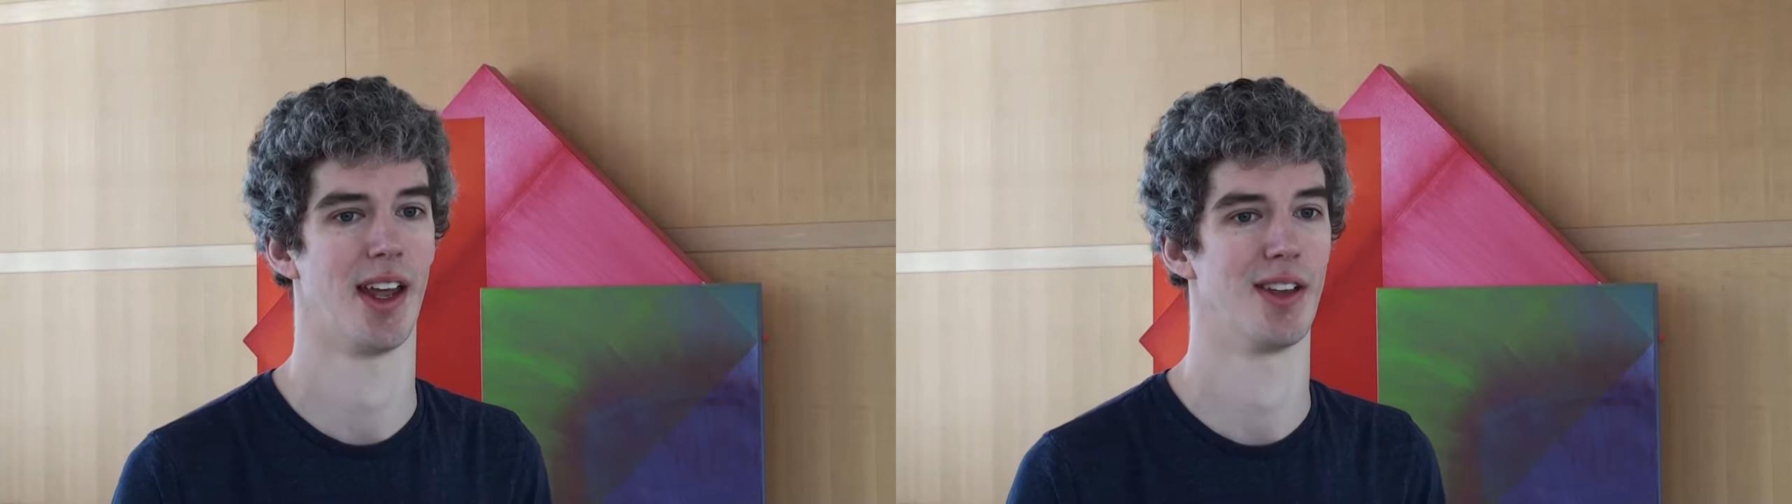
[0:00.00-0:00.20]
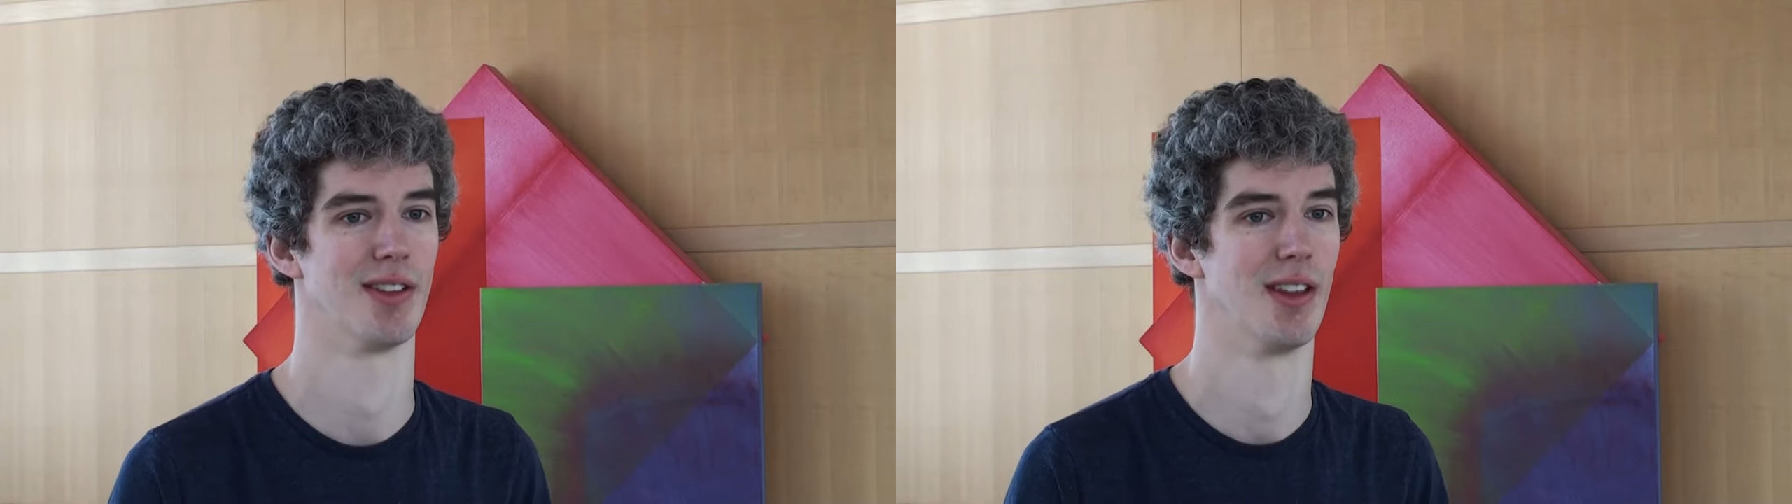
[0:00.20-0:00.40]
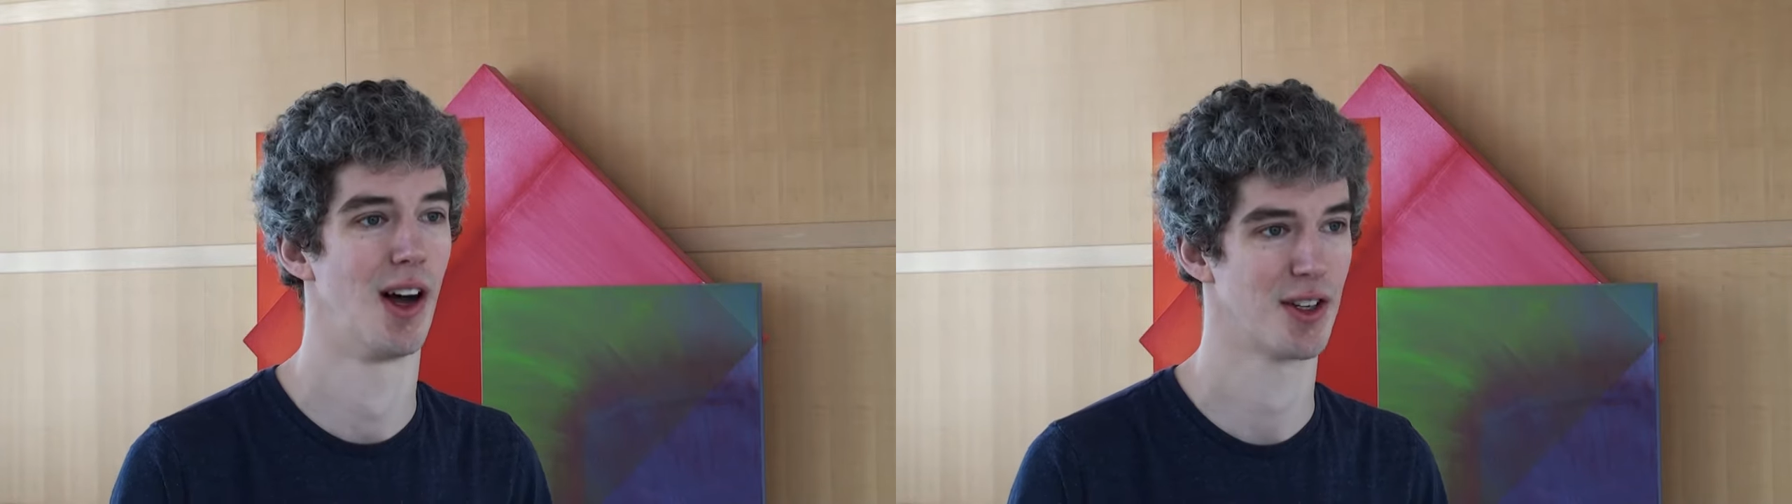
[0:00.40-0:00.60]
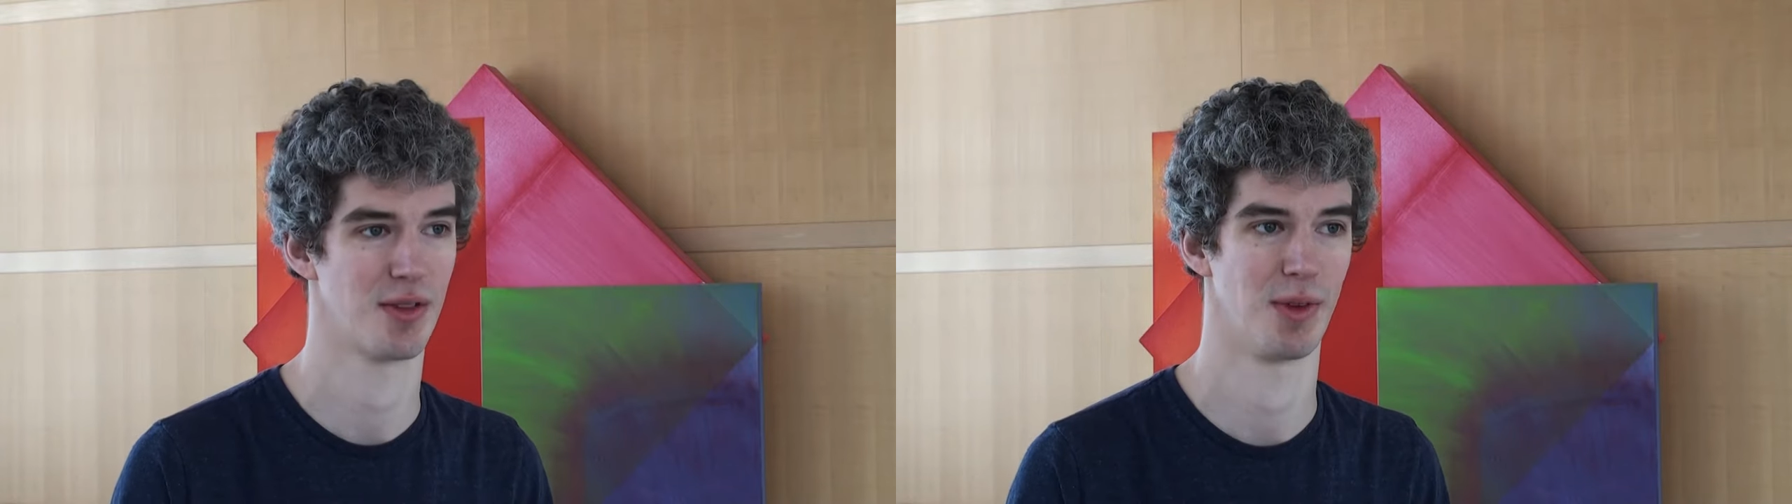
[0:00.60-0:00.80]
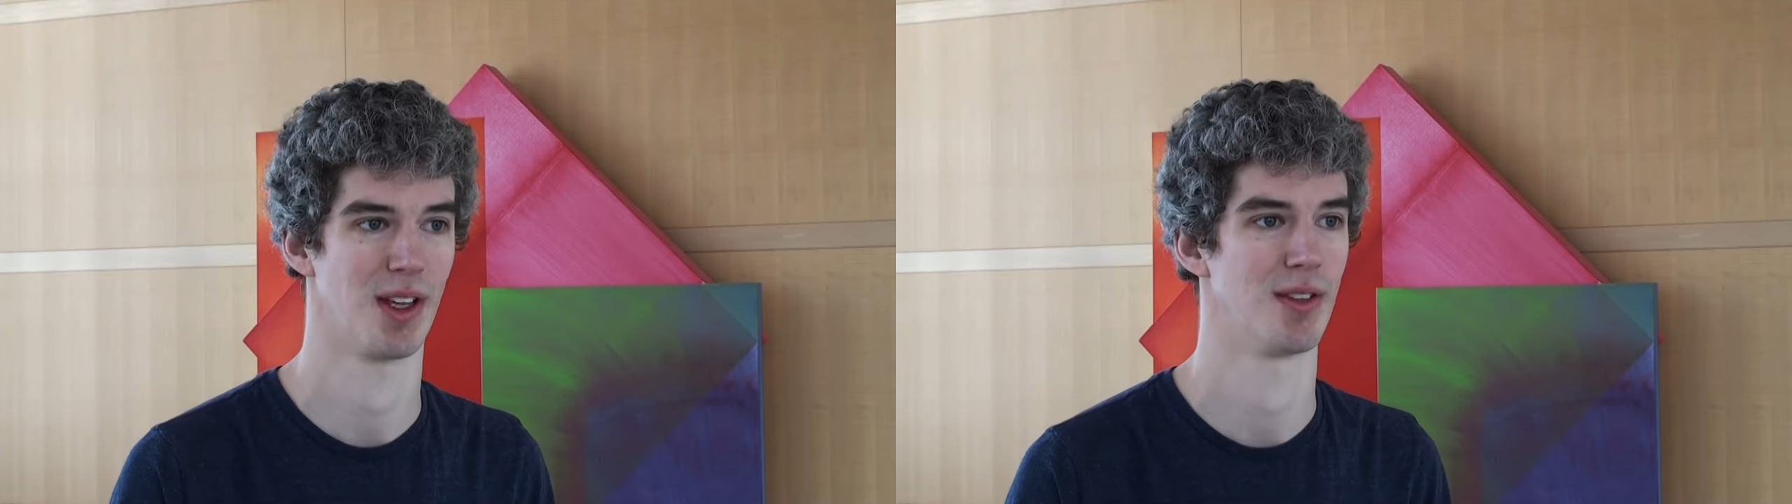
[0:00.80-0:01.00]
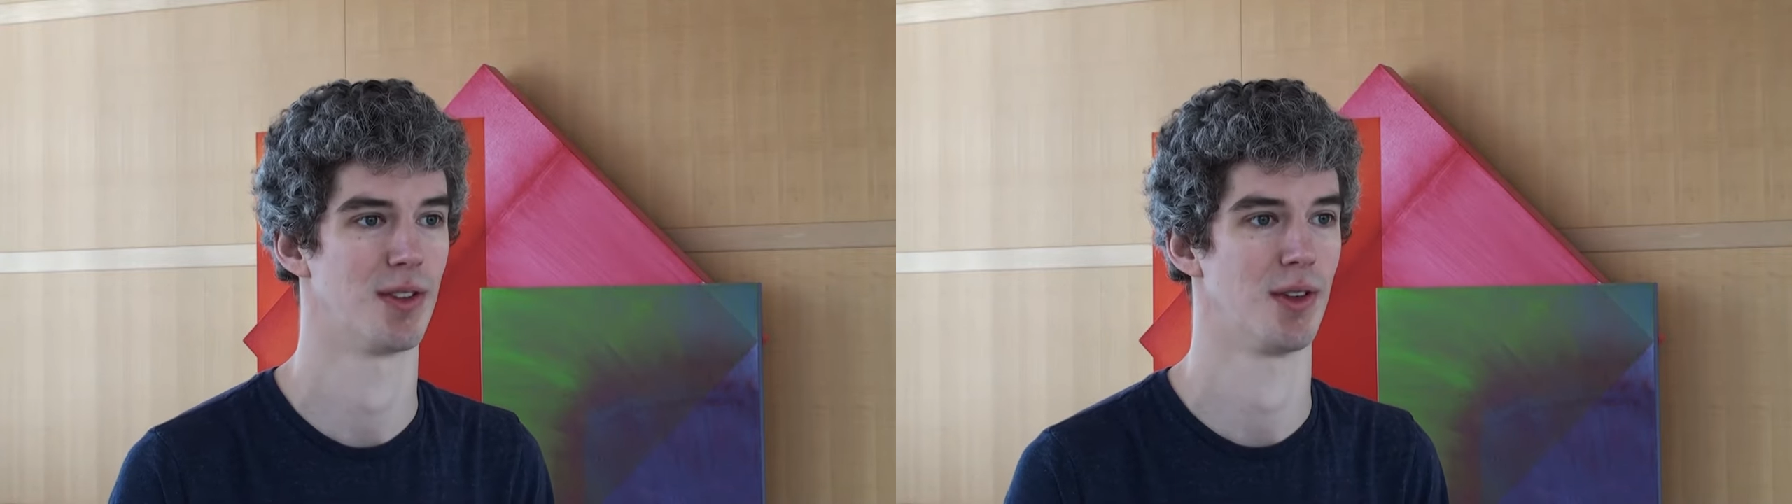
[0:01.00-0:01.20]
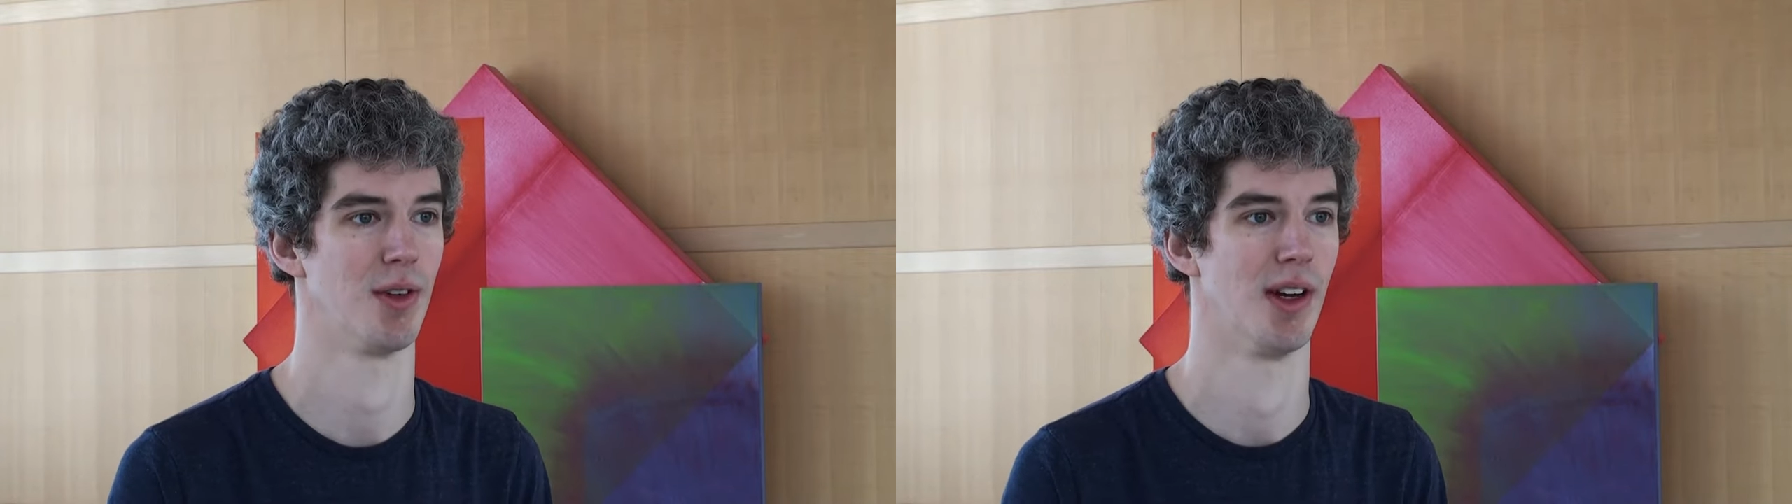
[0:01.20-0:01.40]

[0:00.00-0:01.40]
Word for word: has launched me into